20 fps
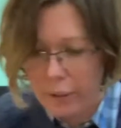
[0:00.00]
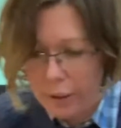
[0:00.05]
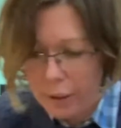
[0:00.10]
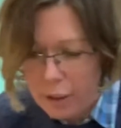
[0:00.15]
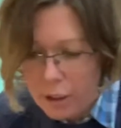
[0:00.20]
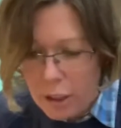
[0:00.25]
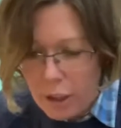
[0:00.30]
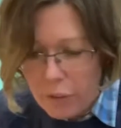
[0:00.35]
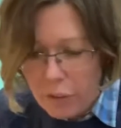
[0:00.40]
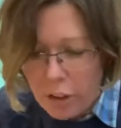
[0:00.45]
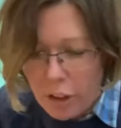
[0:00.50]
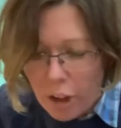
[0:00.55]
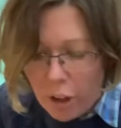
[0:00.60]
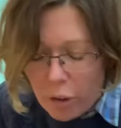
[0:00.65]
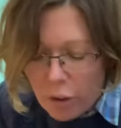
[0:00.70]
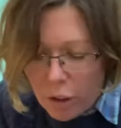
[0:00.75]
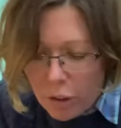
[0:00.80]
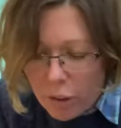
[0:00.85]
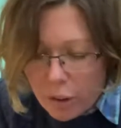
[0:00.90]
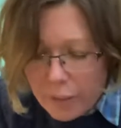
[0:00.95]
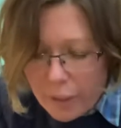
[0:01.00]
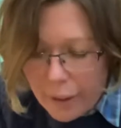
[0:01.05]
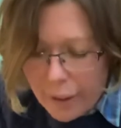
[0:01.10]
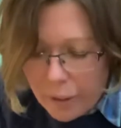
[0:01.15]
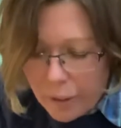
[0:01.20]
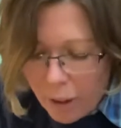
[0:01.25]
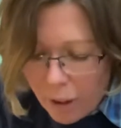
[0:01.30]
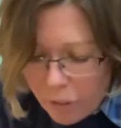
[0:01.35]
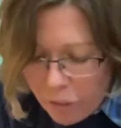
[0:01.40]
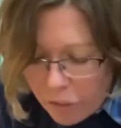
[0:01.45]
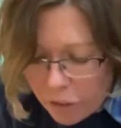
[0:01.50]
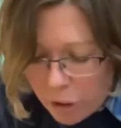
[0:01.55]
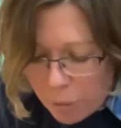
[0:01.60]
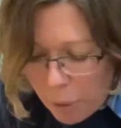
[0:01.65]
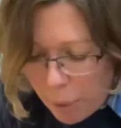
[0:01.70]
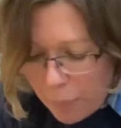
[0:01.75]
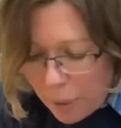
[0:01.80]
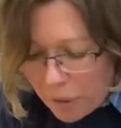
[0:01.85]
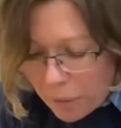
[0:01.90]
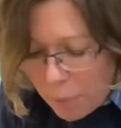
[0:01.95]
And you never know, take enough and you
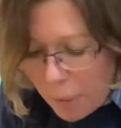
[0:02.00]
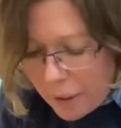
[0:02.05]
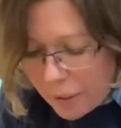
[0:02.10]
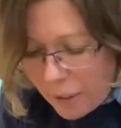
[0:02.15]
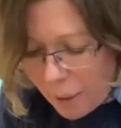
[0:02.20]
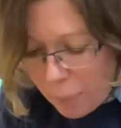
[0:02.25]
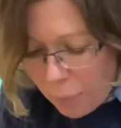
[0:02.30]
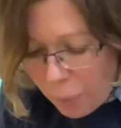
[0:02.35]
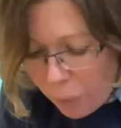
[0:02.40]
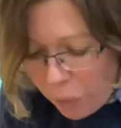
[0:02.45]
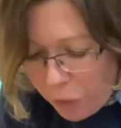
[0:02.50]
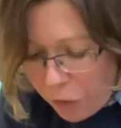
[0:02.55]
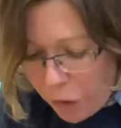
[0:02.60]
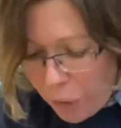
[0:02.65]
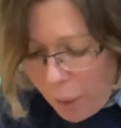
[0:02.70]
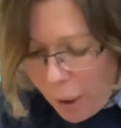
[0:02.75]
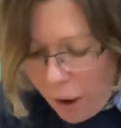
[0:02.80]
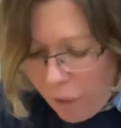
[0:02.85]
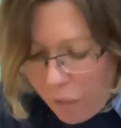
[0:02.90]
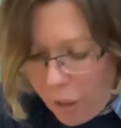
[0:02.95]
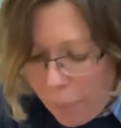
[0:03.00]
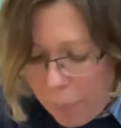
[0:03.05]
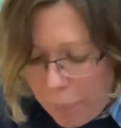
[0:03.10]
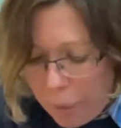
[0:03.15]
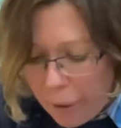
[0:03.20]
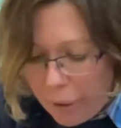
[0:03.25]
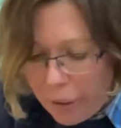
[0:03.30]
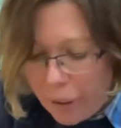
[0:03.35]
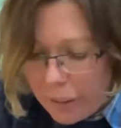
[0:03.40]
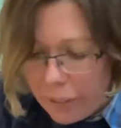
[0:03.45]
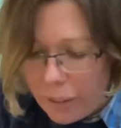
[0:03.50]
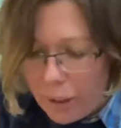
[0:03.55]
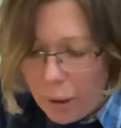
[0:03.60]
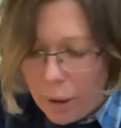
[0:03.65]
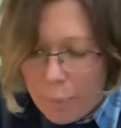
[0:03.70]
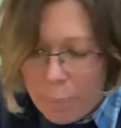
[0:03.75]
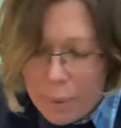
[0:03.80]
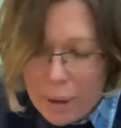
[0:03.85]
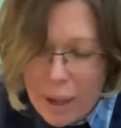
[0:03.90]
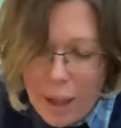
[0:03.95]
might be able to make them one too out of their prunings, and
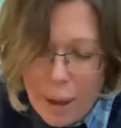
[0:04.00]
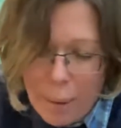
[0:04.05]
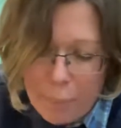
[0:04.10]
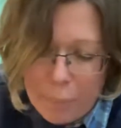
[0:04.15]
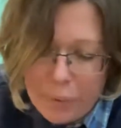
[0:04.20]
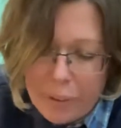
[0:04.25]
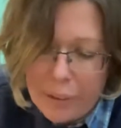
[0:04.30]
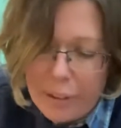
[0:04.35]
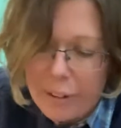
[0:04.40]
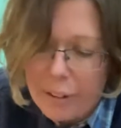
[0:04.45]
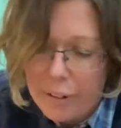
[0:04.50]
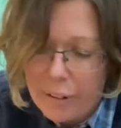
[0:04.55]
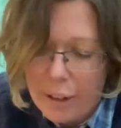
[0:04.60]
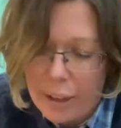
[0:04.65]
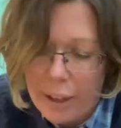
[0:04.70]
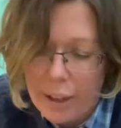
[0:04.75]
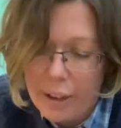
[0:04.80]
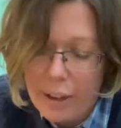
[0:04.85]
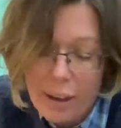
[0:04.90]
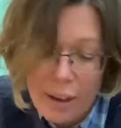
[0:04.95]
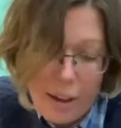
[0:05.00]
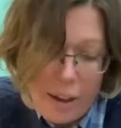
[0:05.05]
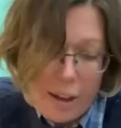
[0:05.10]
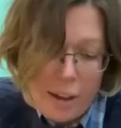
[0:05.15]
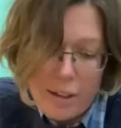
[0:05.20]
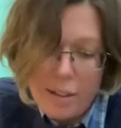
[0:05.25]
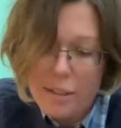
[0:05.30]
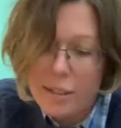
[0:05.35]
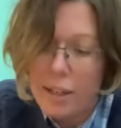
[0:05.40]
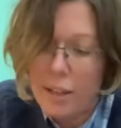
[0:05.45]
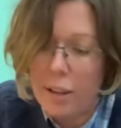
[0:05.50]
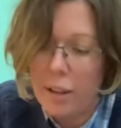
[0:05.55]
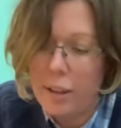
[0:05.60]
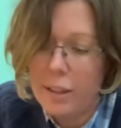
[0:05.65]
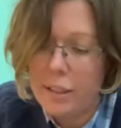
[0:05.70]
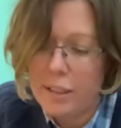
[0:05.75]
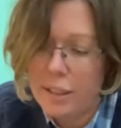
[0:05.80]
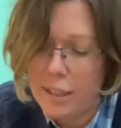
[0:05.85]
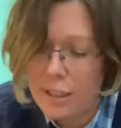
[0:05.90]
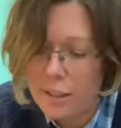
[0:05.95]
they'd be absolutely
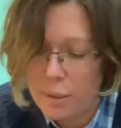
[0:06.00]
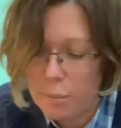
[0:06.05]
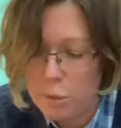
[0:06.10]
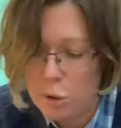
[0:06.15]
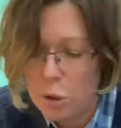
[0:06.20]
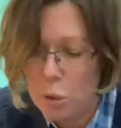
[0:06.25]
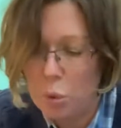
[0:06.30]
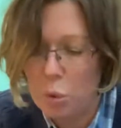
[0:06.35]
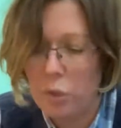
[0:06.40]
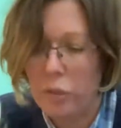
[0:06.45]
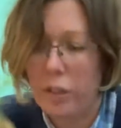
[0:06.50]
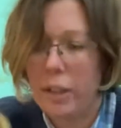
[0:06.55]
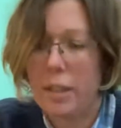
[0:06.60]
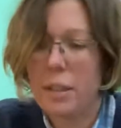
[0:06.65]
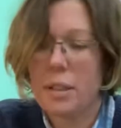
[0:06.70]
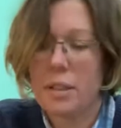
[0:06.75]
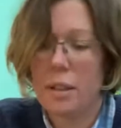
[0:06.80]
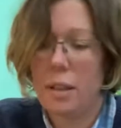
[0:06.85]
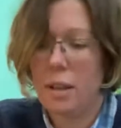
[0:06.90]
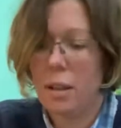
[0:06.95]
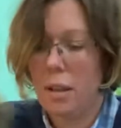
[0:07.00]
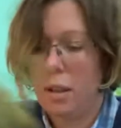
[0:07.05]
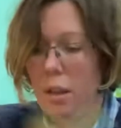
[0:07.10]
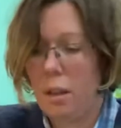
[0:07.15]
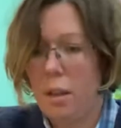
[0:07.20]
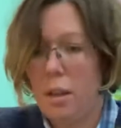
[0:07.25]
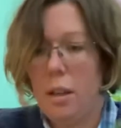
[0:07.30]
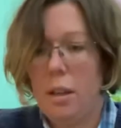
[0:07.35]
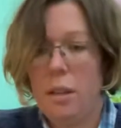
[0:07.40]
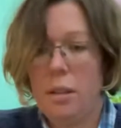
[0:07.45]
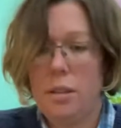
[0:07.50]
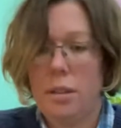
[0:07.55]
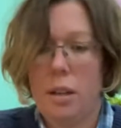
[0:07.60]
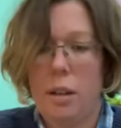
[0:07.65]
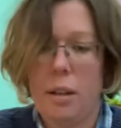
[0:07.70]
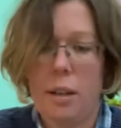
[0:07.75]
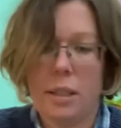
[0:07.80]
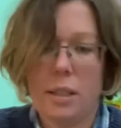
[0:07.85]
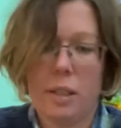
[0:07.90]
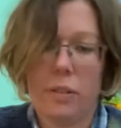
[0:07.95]
delighted, I'm sure of it. So
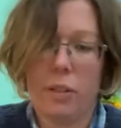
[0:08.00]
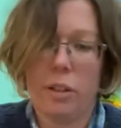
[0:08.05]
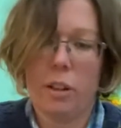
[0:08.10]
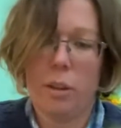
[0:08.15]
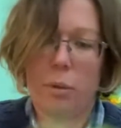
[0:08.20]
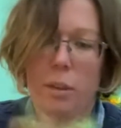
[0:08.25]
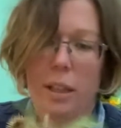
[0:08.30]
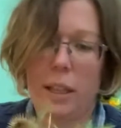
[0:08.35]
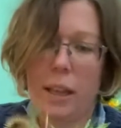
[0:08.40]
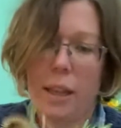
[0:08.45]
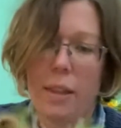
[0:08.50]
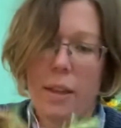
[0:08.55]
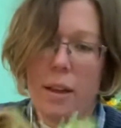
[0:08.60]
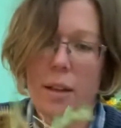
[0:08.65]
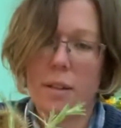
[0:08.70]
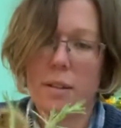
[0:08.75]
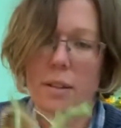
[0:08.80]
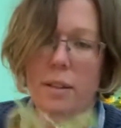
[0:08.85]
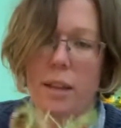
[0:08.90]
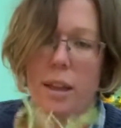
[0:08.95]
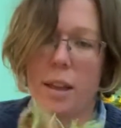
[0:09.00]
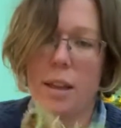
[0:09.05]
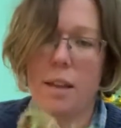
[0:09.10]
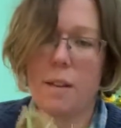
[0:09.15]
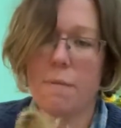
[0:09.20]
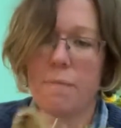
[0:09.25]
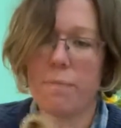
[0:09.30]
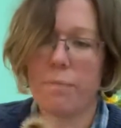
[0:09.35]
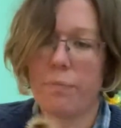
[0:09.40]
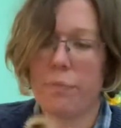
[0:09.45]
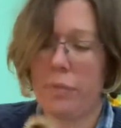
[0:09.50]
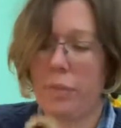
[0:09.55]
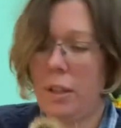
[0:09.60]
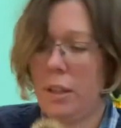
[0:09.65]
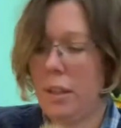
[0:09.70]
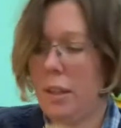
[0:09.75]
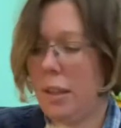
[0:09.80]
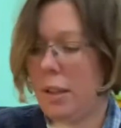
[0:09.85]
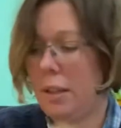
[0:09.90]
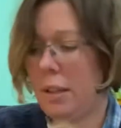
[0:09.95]
let's have a look. I'm going to get that under there, and I
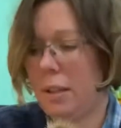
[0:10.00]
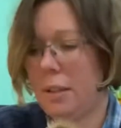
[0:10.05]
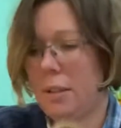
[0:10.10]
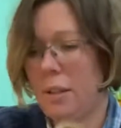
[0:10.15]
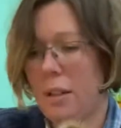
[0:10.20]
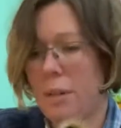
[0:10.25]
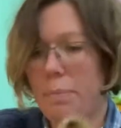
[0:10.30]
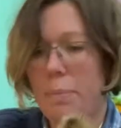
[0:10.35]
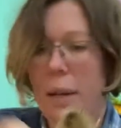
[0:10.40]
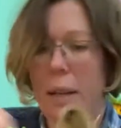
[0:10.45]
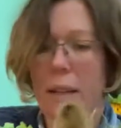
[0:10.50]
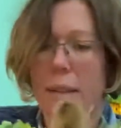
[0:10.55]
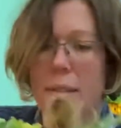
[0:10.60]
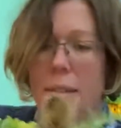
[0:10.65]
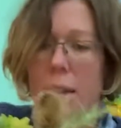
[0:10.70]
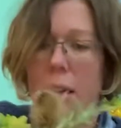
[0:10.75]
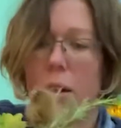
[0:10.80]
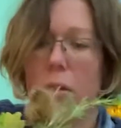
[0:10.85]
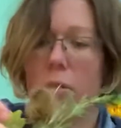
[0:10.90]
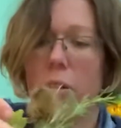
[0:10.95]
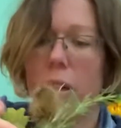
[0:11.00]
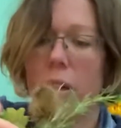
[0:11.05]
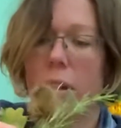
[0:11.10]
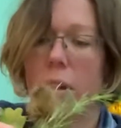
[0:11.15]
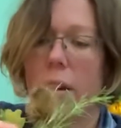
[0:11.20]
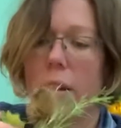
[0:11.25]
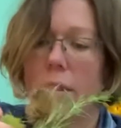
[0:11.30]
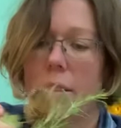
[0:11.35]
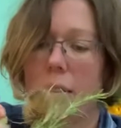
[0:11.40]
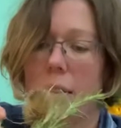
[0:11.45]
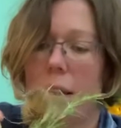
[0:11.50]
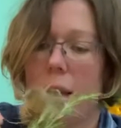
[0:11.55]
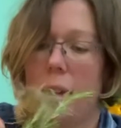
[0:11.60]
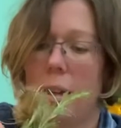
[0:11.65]
think that's going to balance it out really nicely.